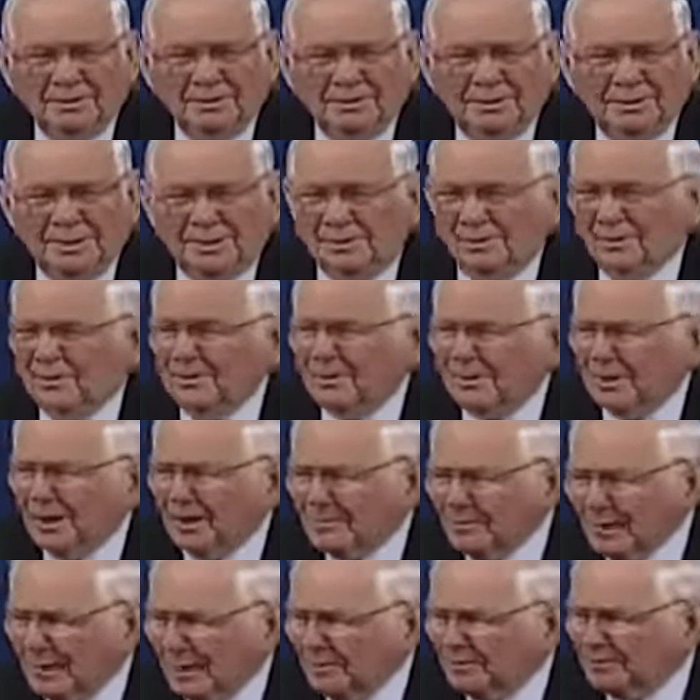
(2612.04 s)
they're going to
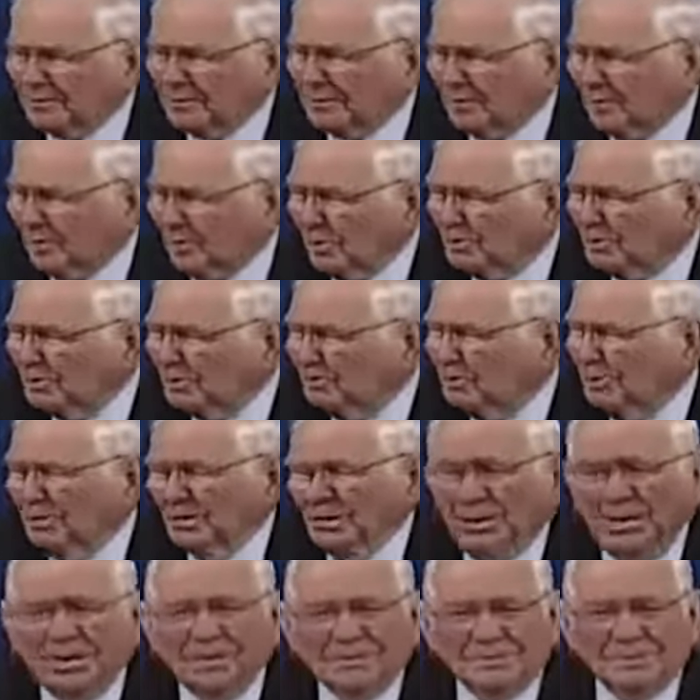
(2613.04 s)
come out with an
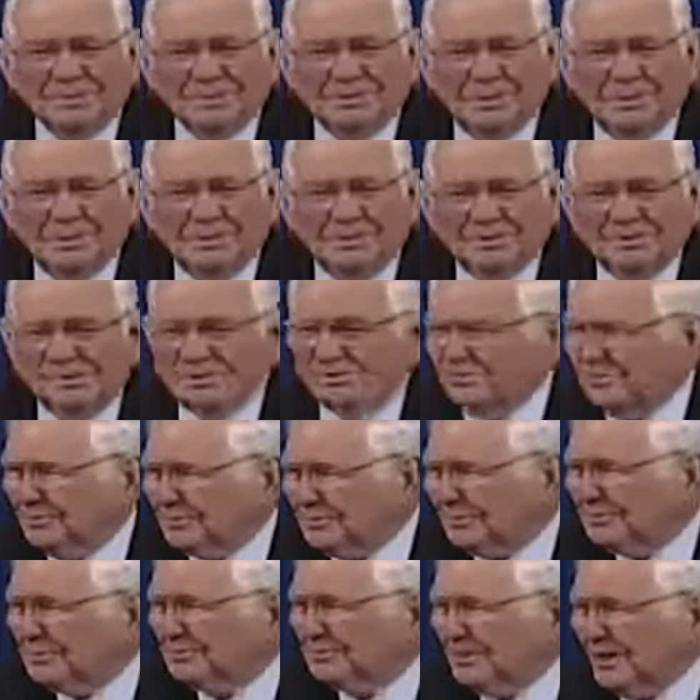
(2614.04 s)
argument against it just
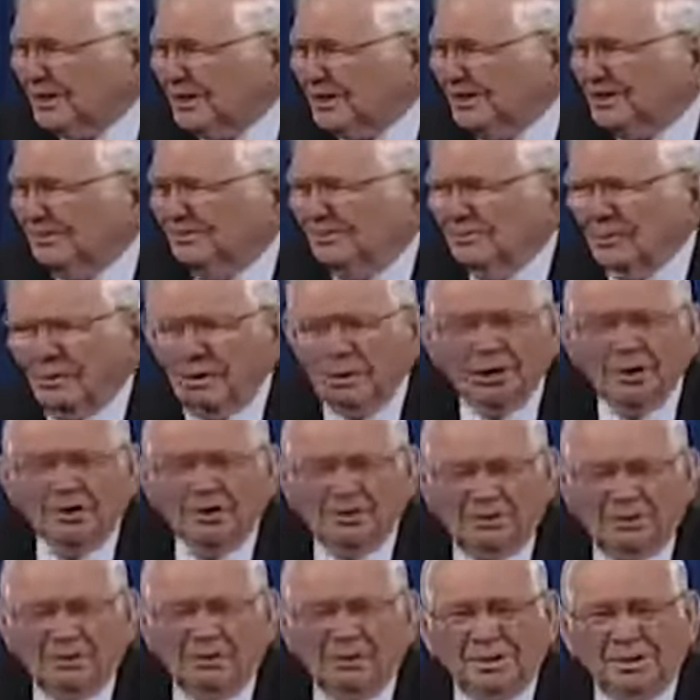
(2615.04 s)
for the sake of
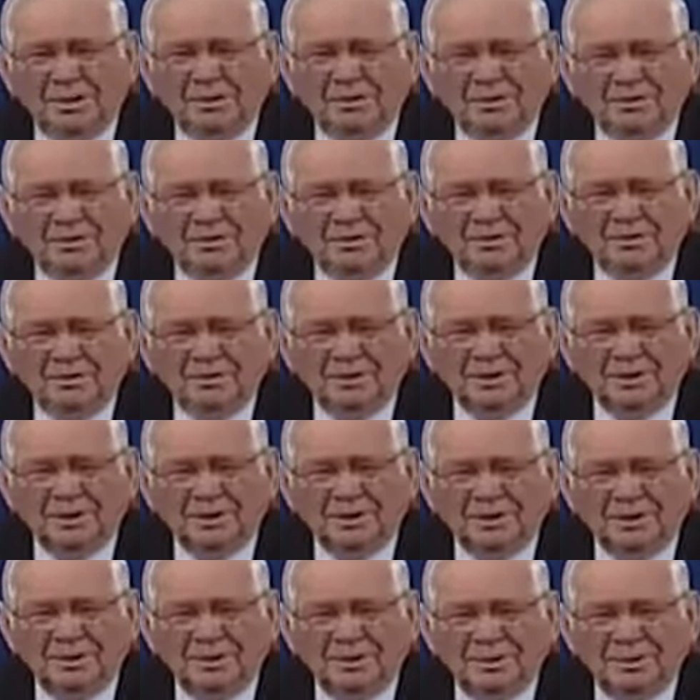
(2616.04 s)
arguing,
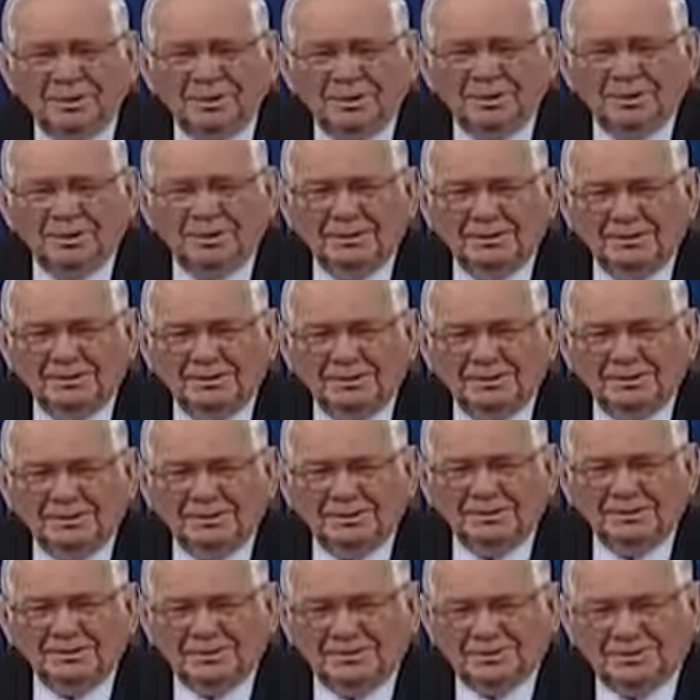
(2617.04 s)
okay?
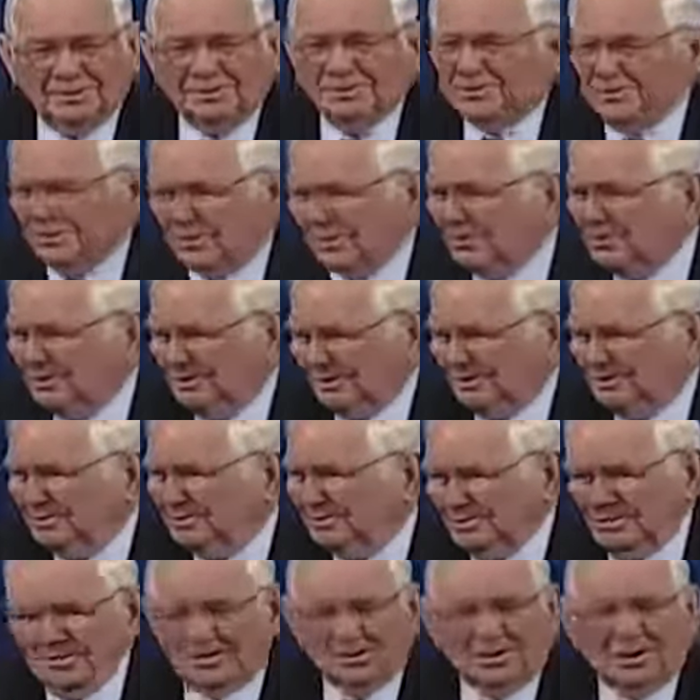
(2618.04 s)
Just, just so,
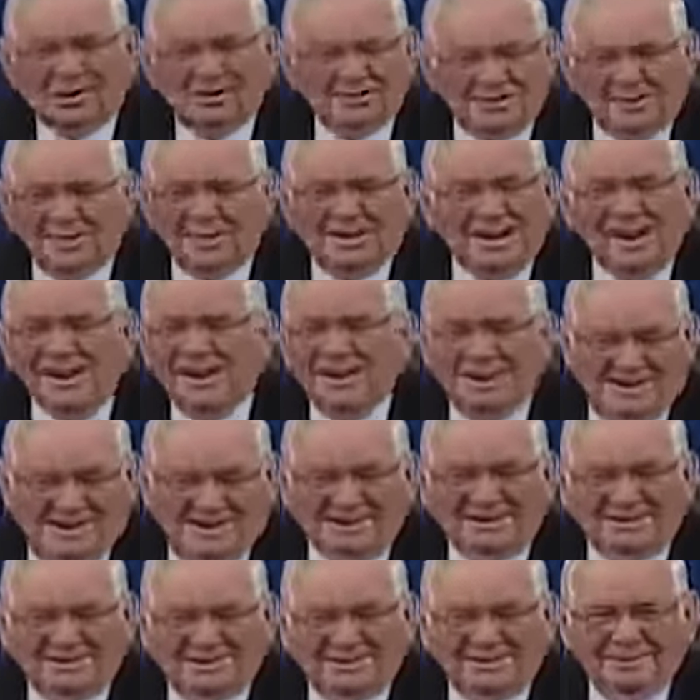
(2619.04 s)
just because they
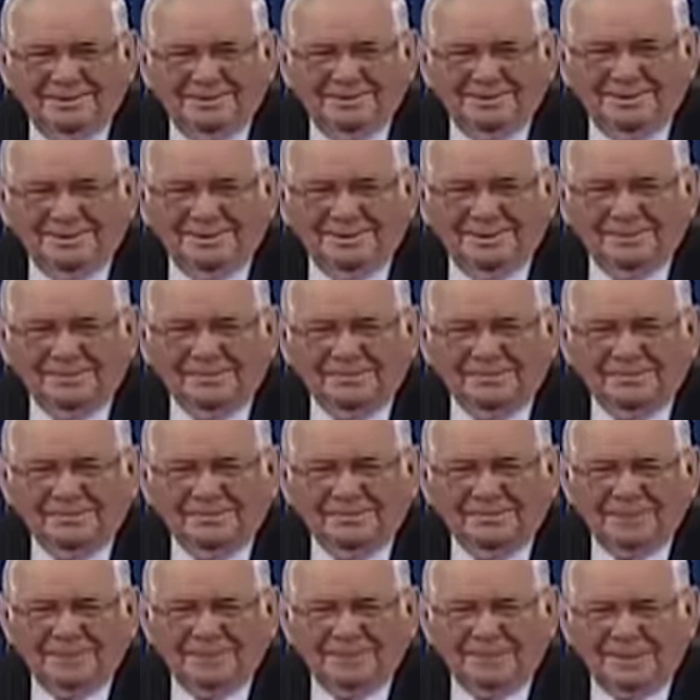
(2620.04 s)
can, okay?
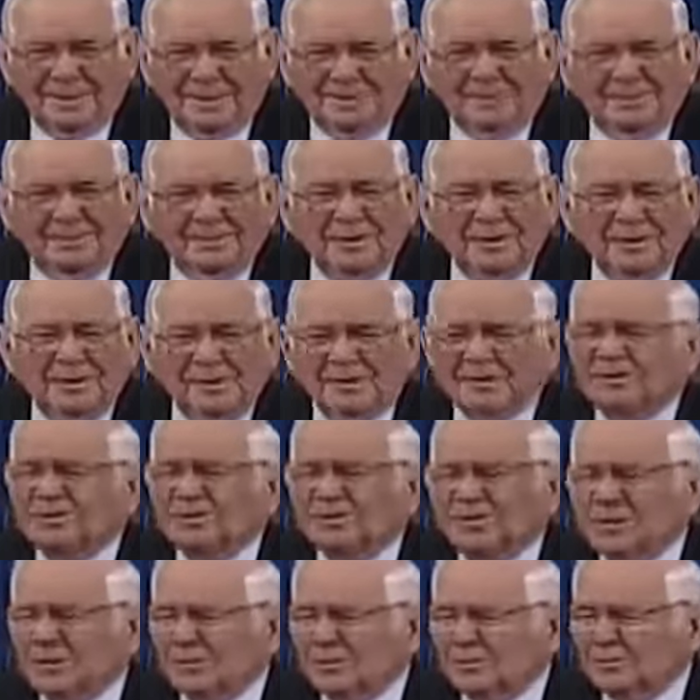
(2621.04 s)
They feel
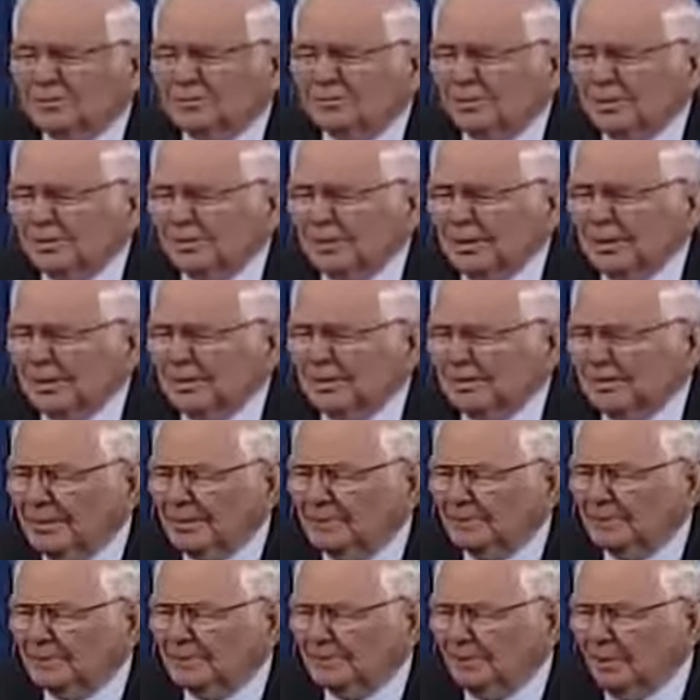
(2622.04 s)
it's their duty,
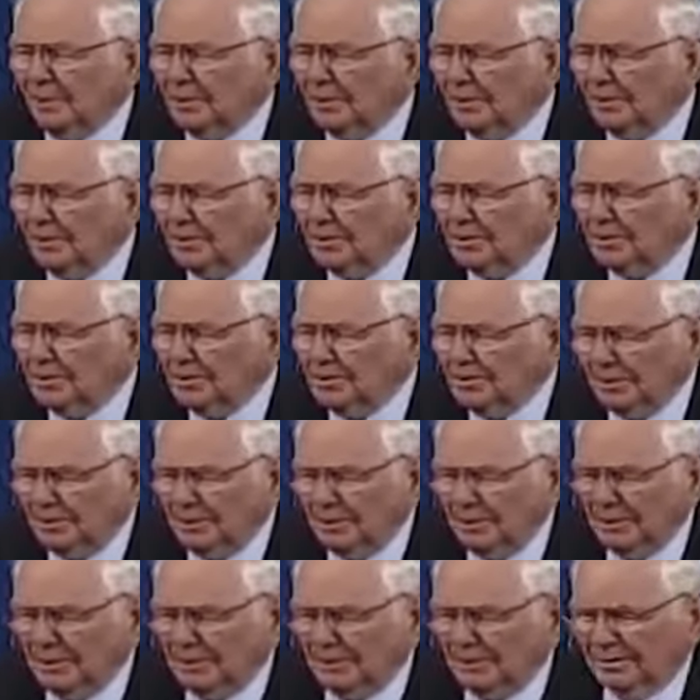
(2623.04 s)
they were born
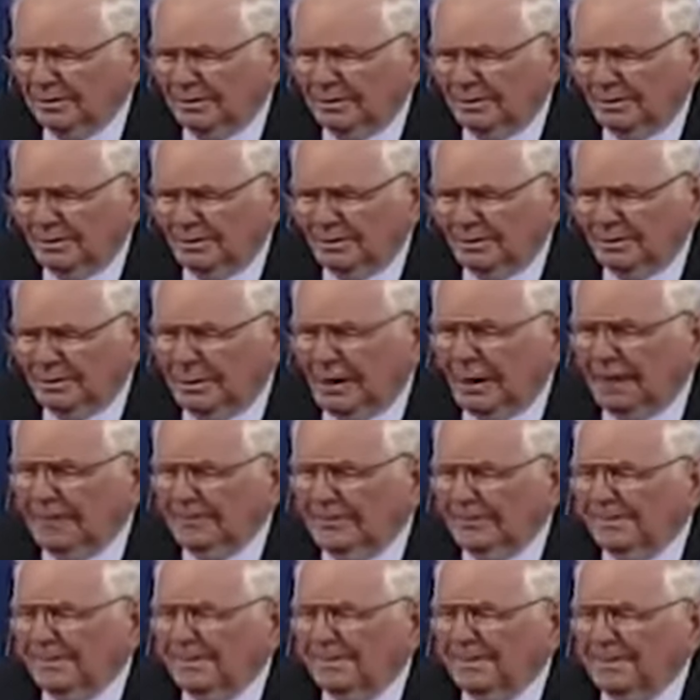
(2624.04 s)
to,
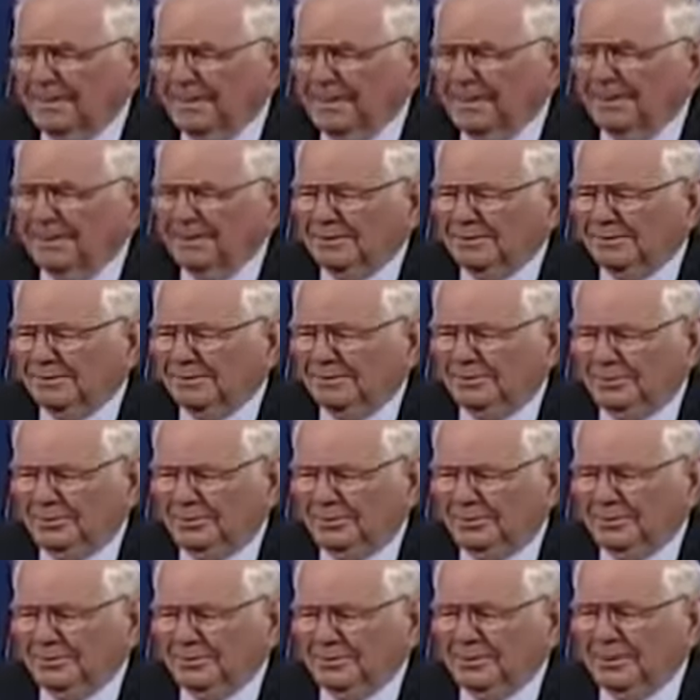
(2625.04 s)
um,
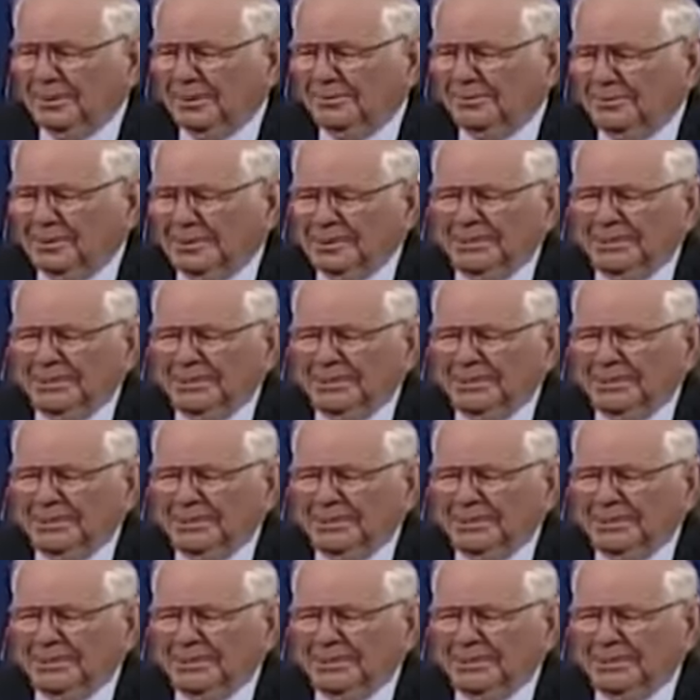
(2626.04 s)
to